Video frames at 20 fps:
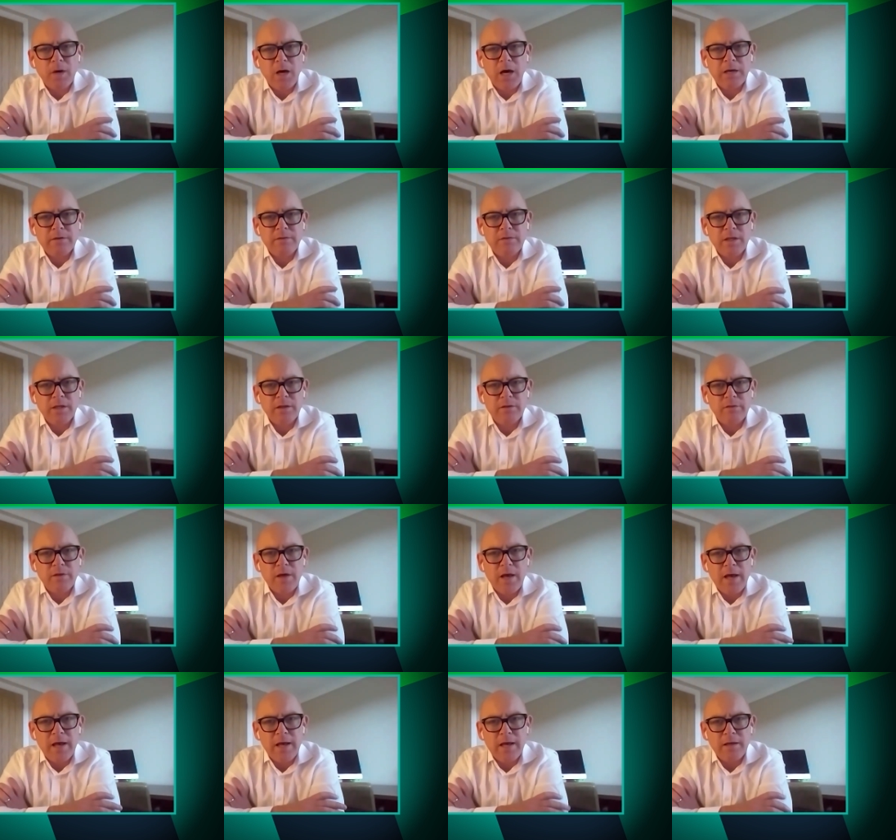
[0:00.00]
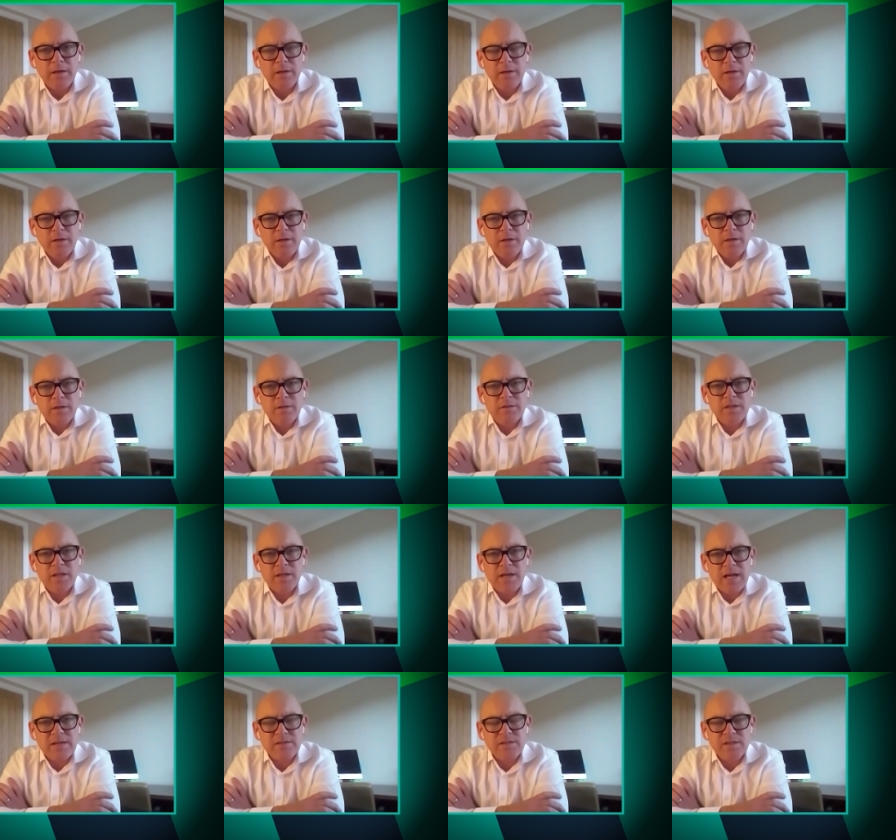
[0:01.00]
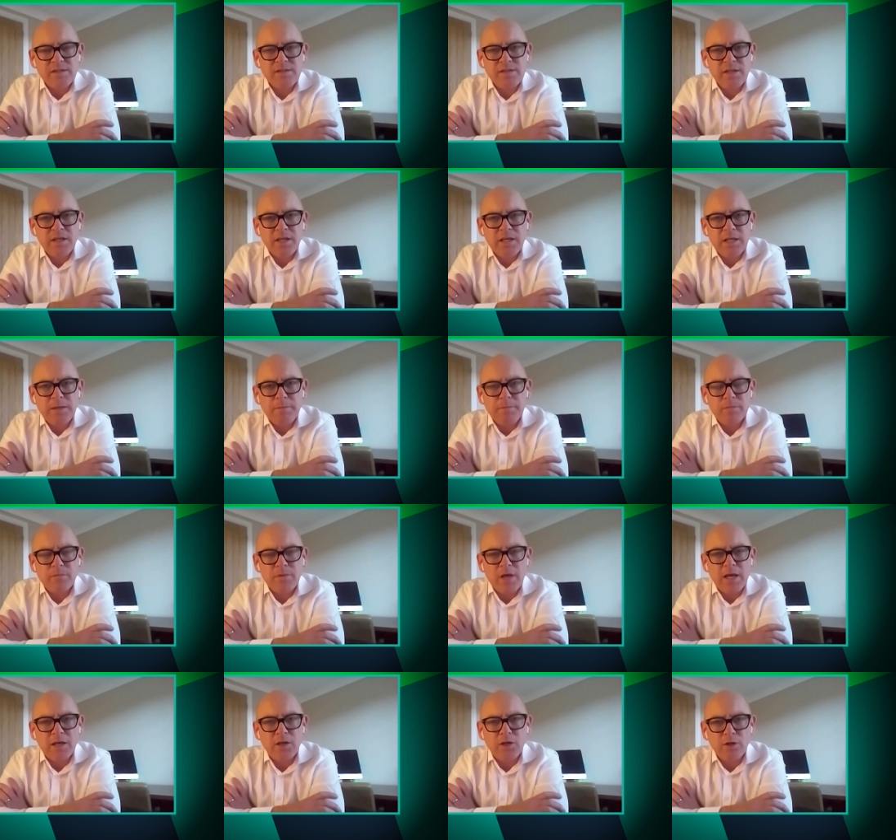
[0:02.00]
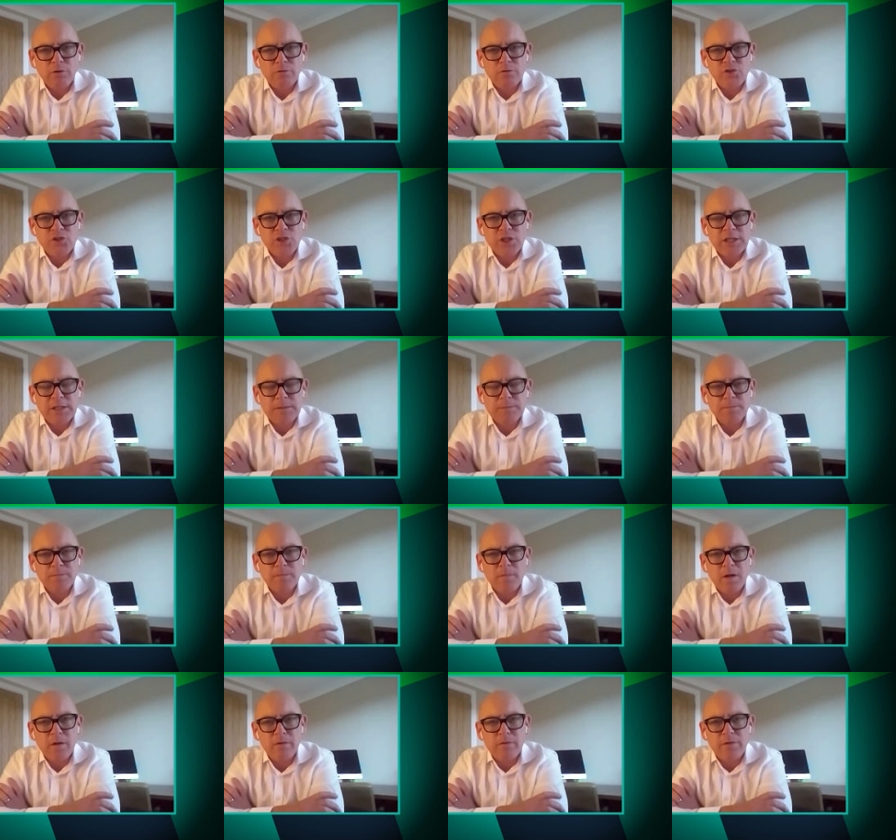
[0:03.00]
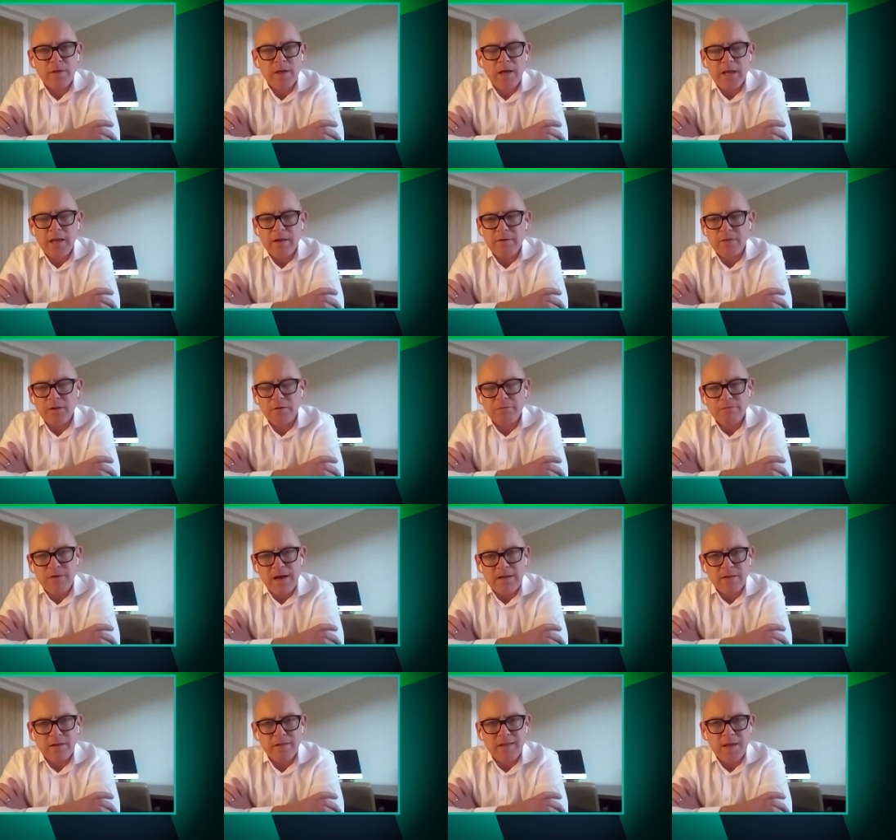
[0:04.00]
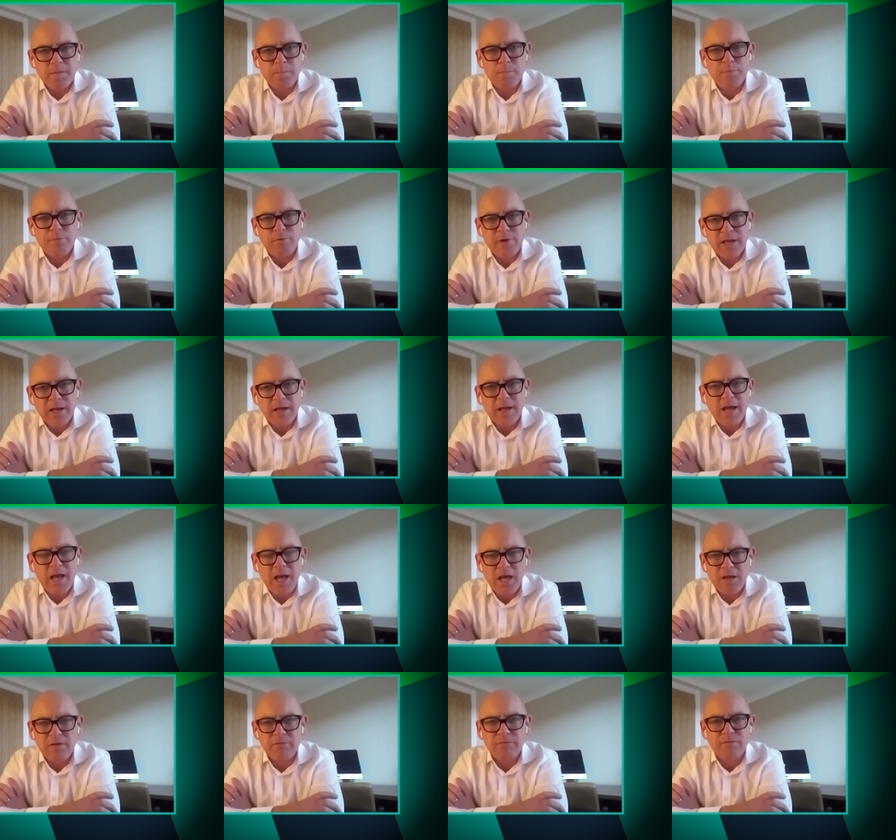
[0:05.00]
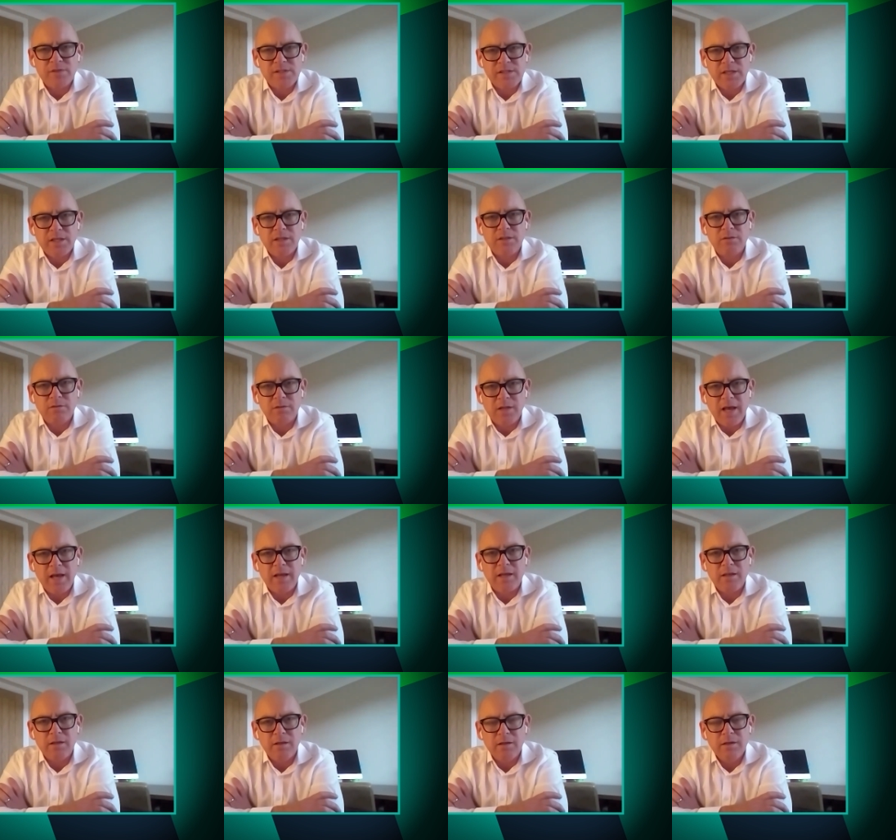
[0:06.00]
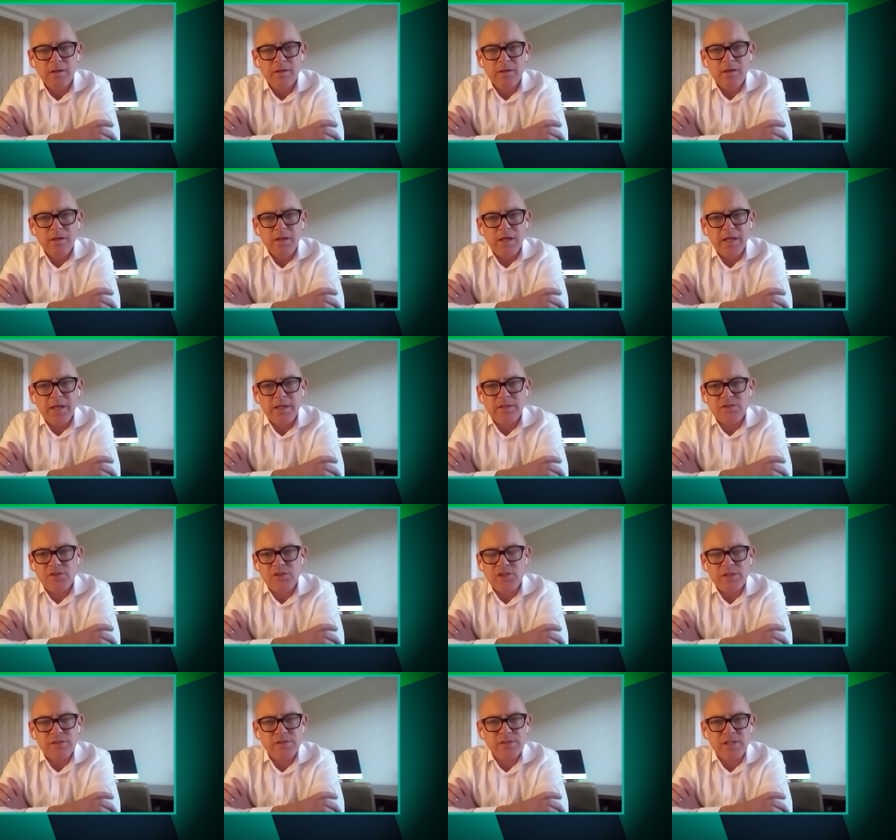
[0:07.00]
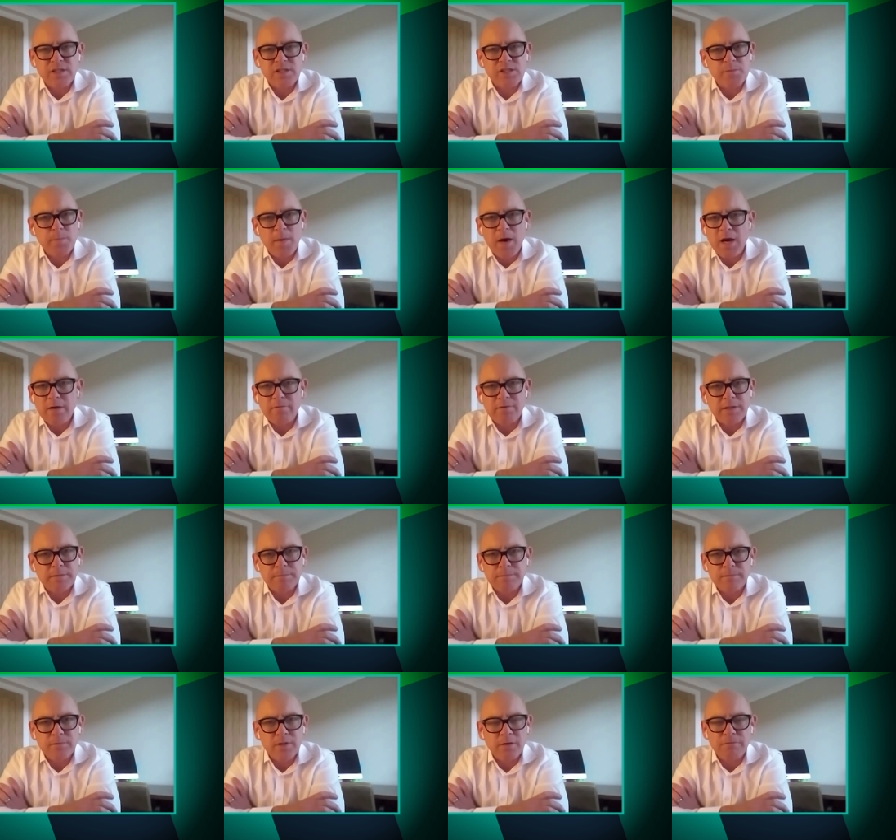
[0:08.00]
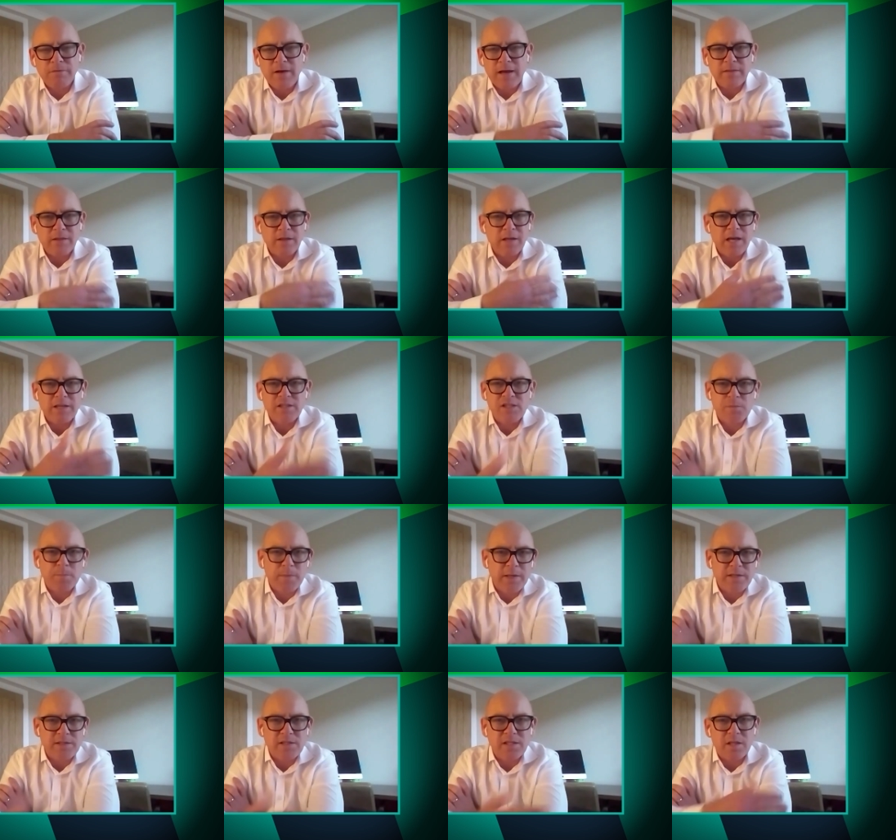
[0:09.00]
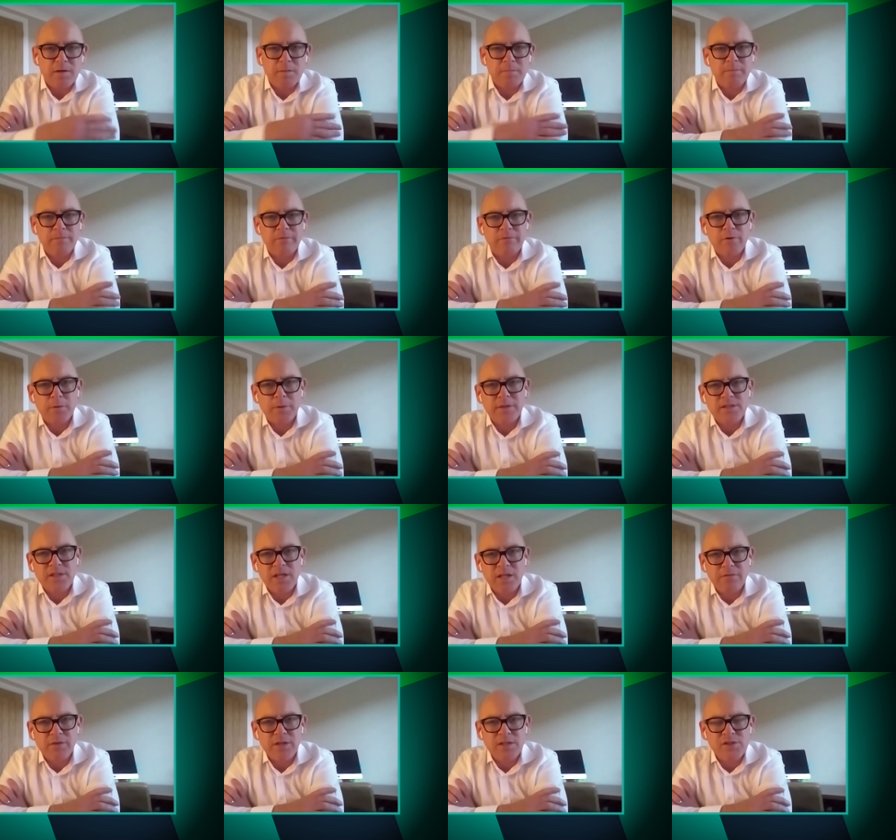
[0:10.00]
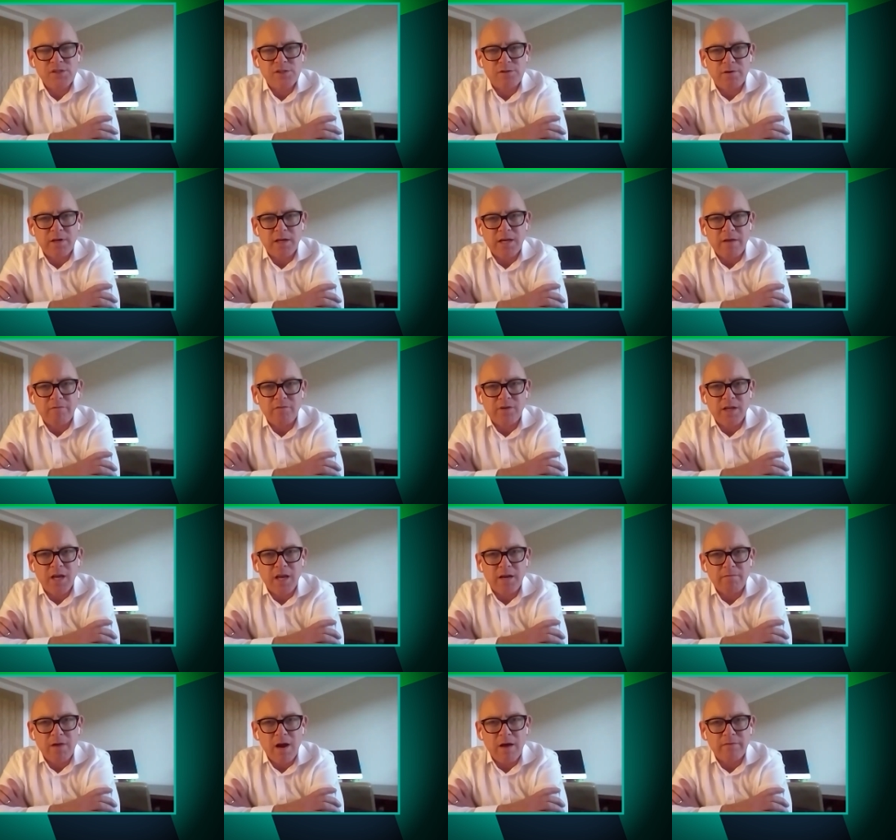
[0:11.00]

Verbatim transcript: I think their tenacity, their culture, they, the fact that they bring it every single day is just inspiring the fact that I speak to them through a TV screen every day